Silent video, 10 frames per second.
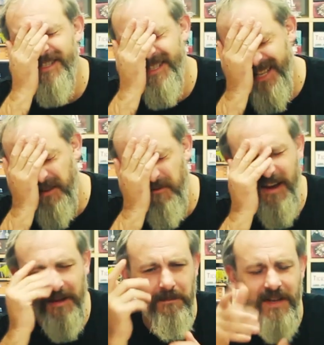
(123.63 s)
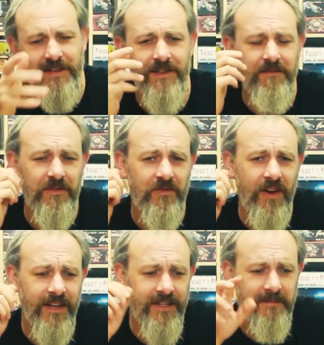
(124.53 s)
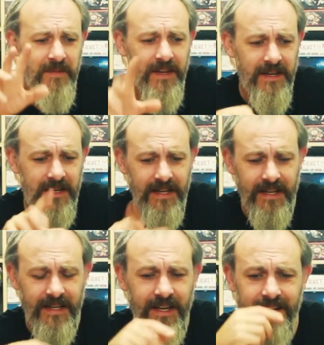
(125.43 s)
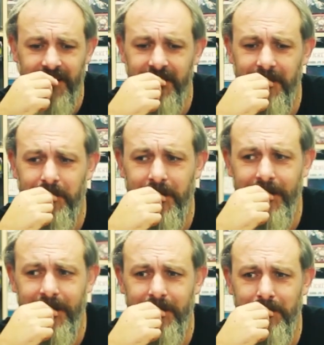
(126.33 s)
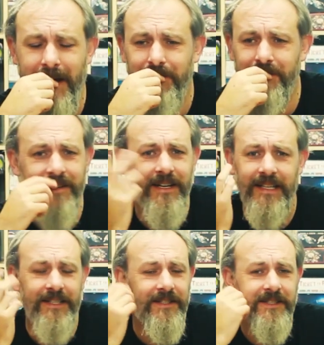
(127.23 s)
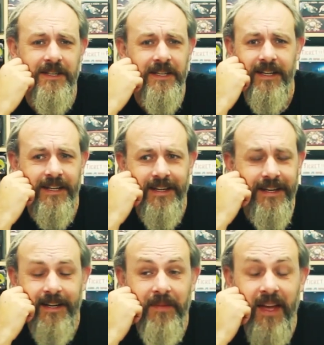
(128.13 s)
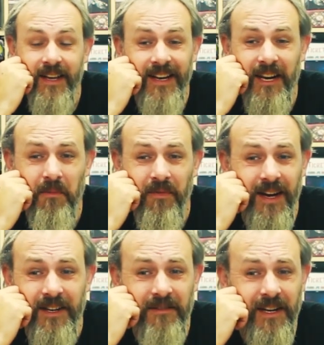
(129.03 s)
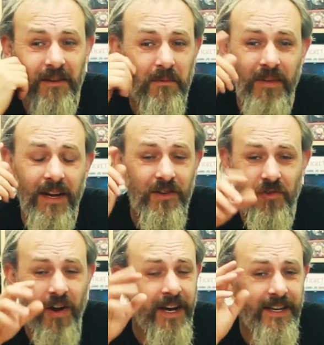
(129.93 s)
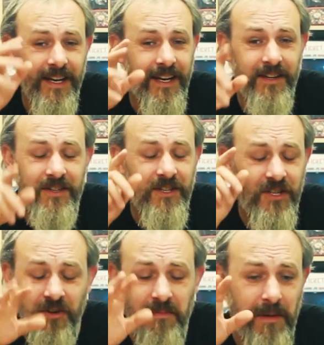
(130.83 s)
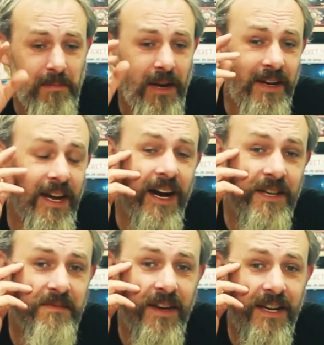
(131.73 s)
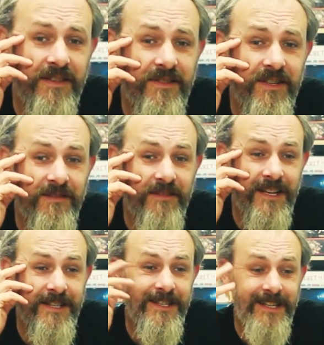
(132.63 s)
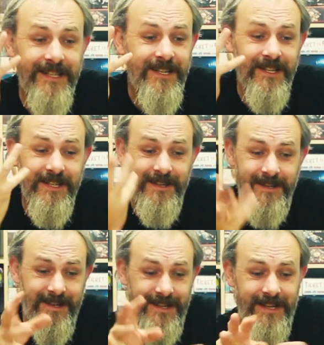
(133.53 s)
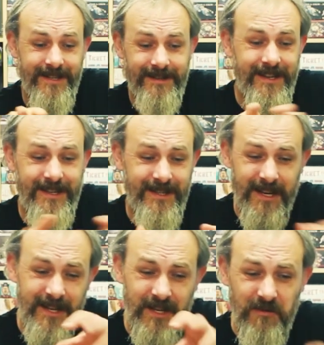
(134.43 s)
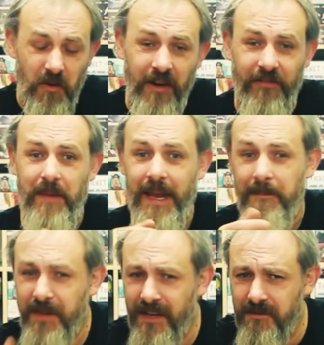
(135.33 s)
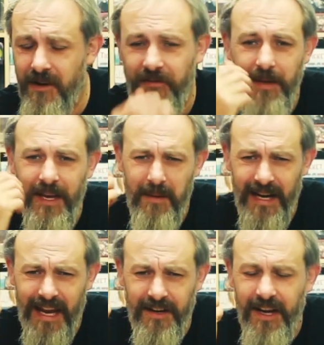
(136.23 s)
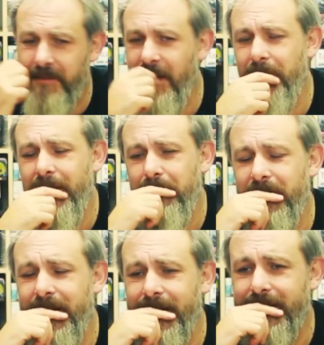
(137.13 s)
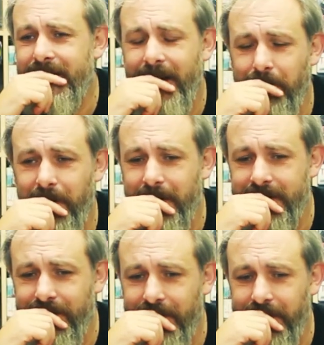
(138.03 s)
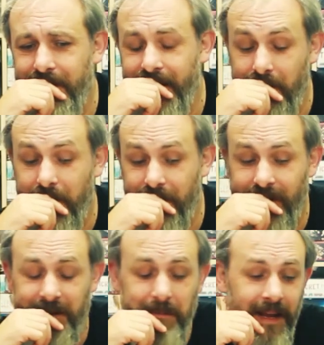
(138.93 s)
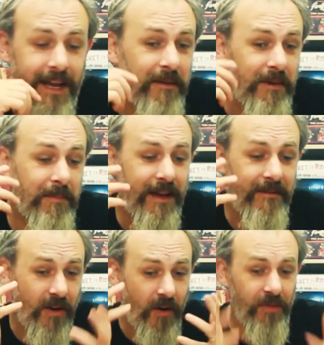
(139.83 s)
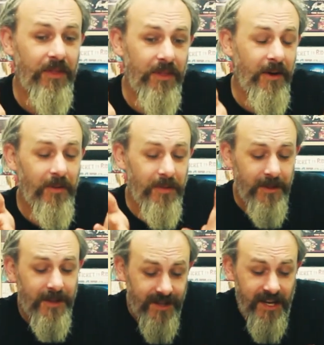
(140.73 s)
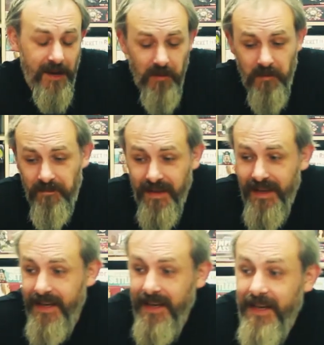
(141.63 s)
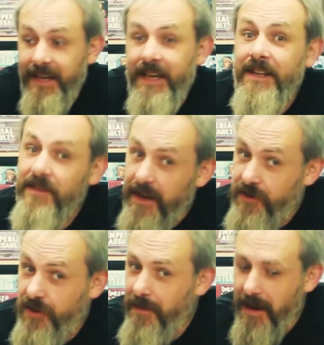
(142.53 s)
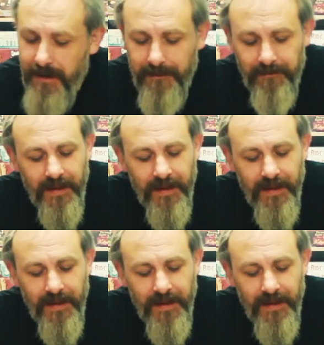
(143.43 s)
It's just like wearing mittens while trying to cuddle a uh, mouse. I just, I can't get on with it. I don't get on with it. I tried and I just couldn't be bloody arsed with it because it's just, it's just, there's, it's, it doesn't work for me. It doesn't work for me. I, love it maybe, but I just can't bring myself to do it. I, if I'm going to play it, I want to play it on, on the table. So next year maybe.